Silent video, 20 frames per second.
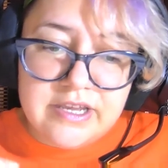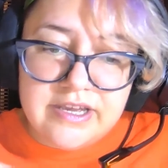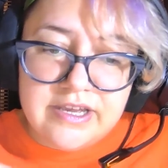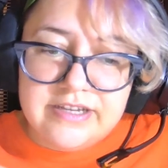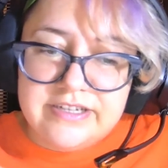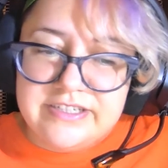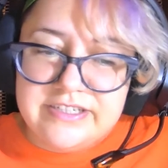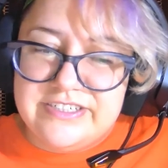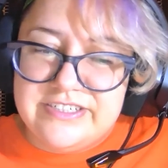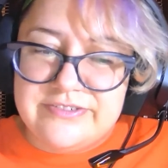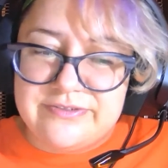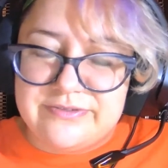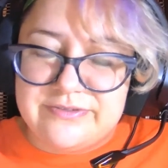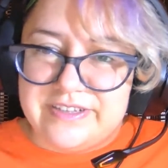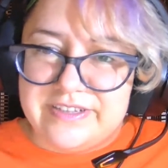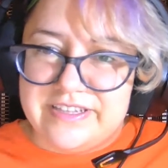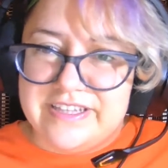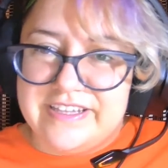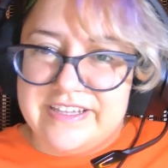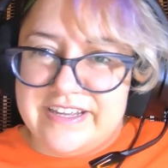just
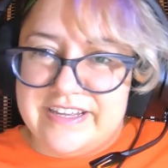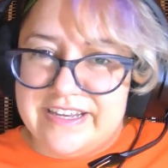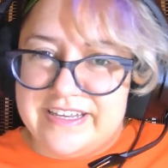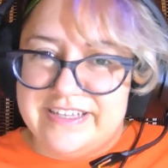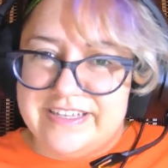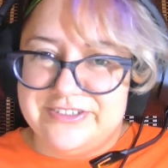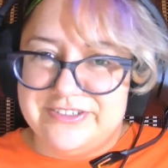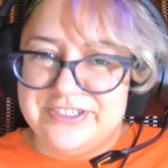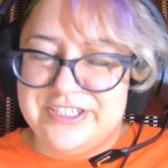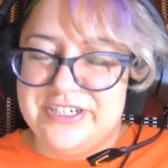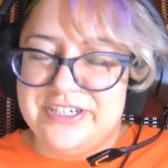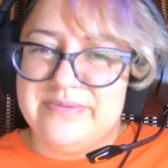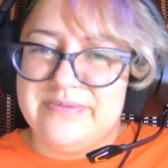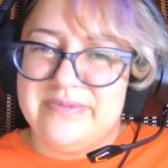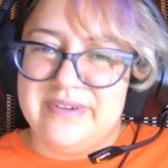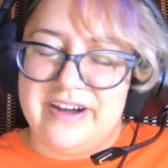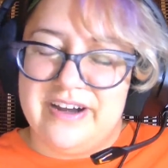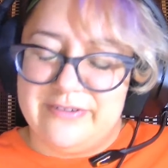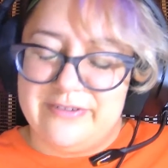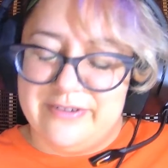really like YouTube
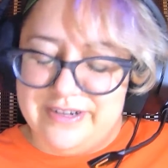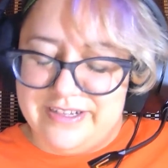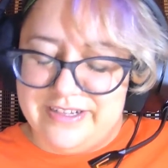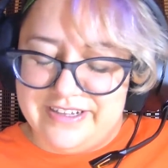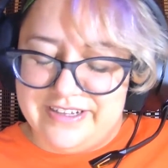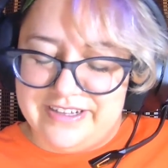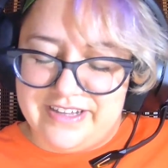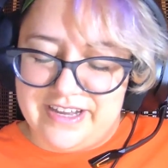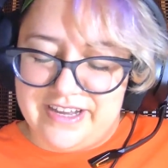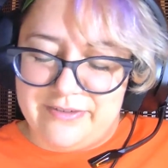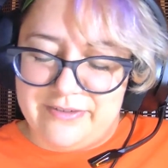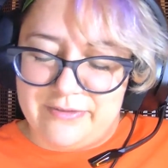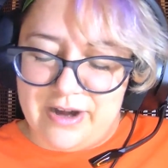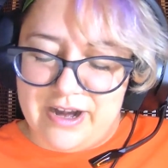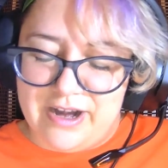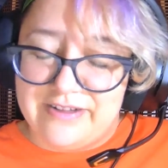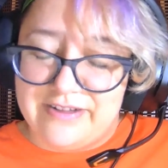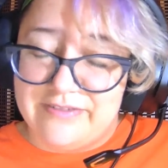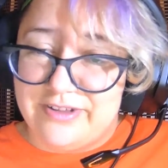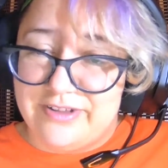and I really like
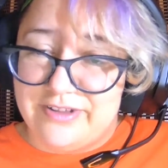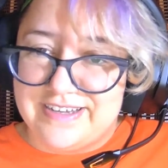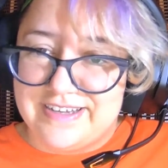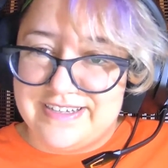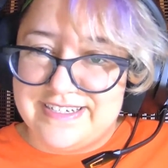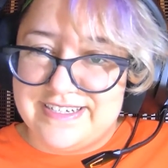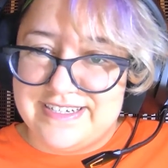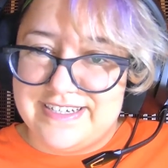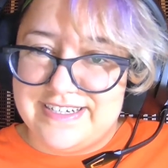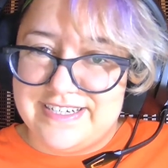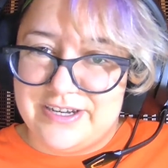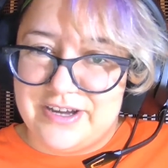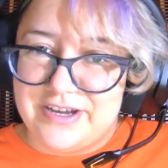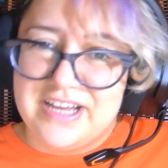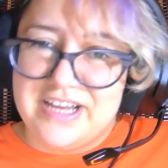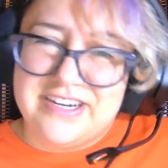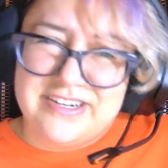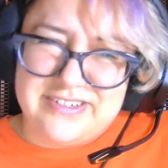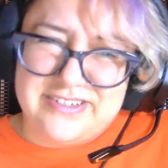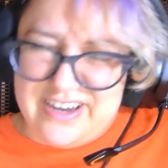writing vlogs, so
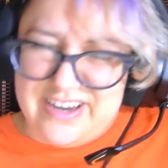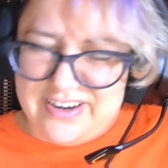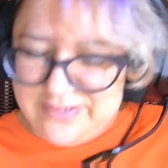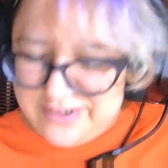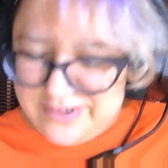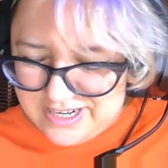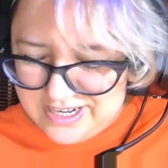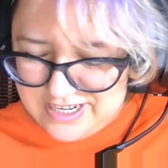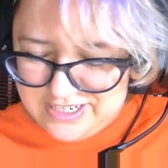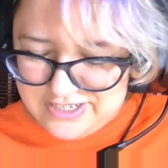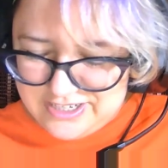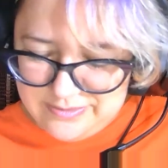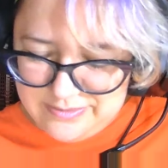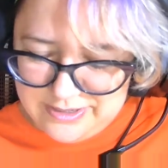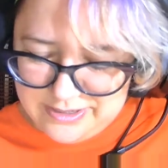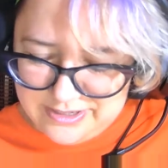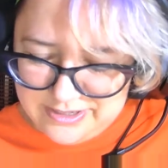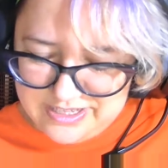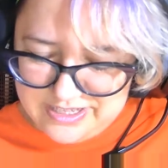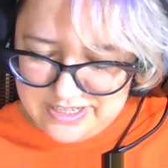I want to
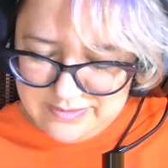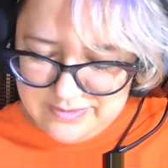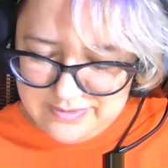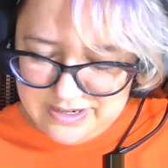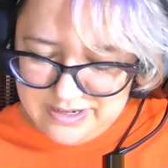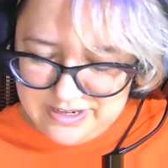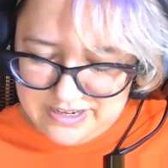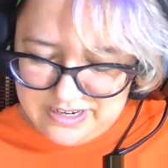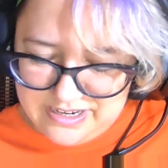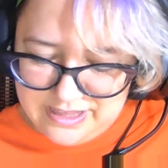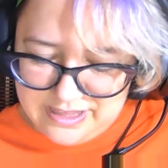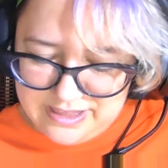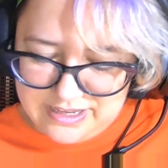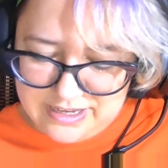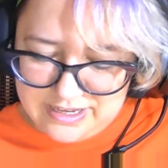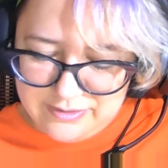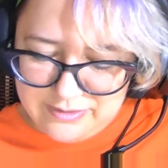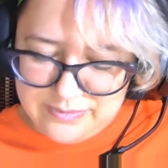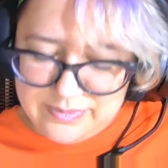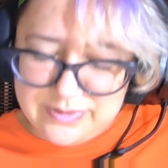contribute to the community. I
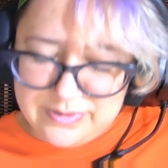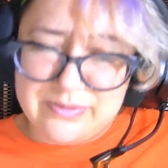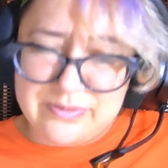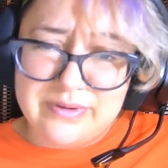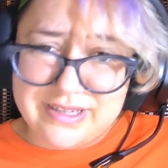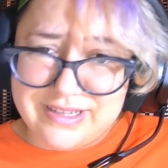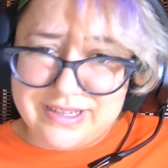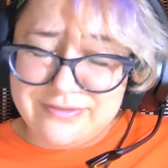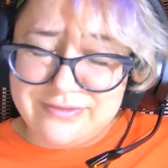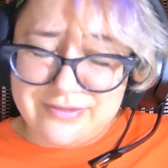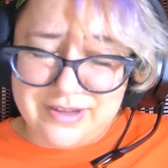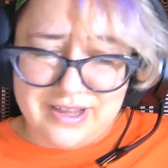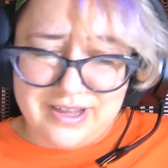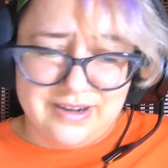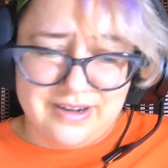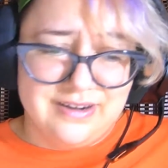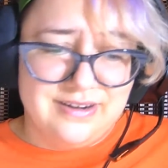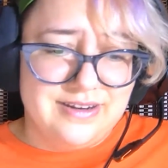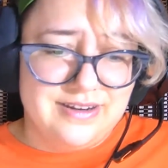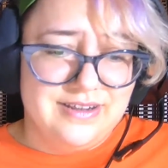think it would be really
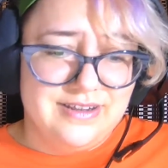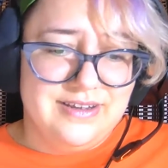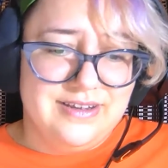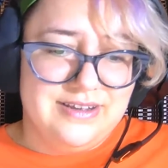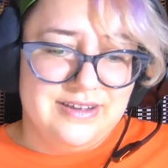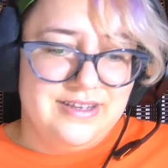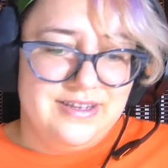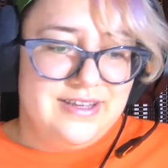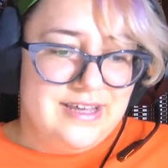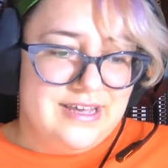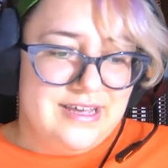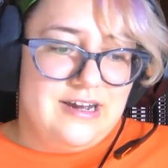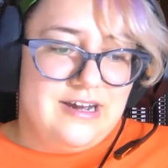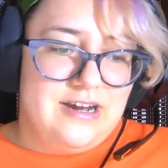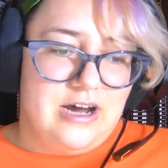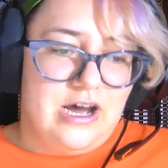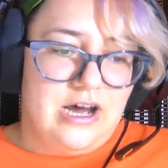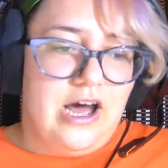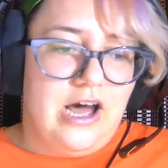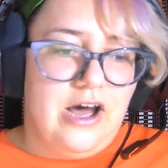fun.
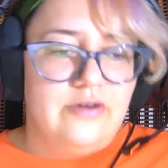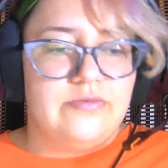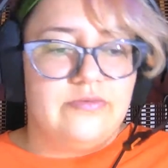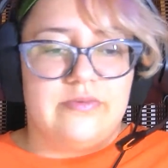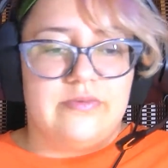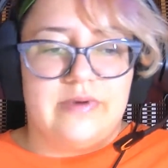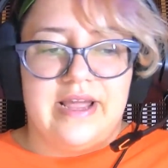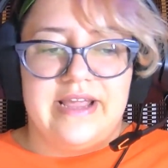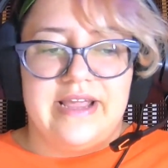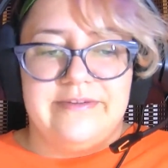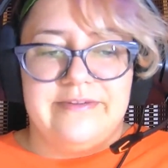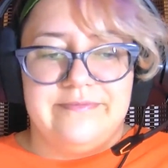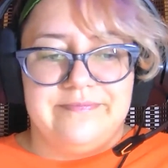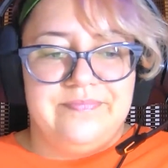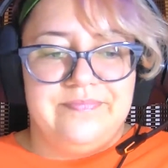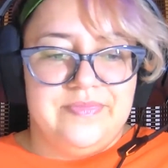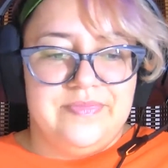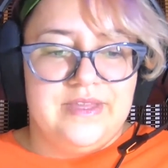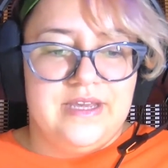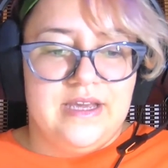All right.
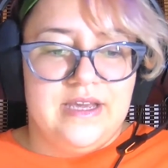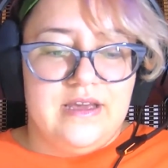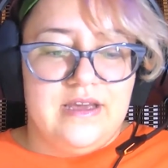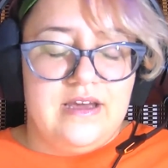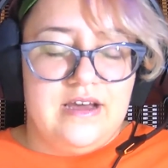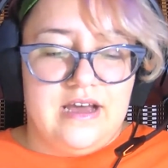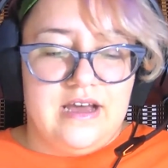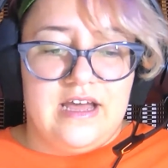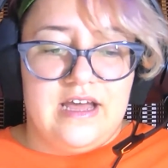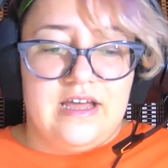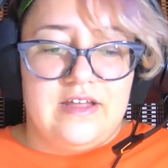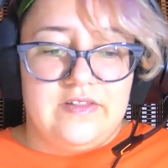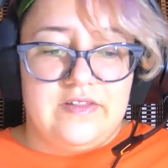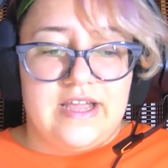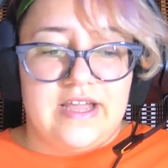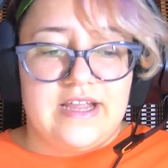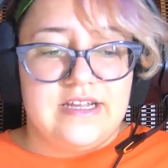Like I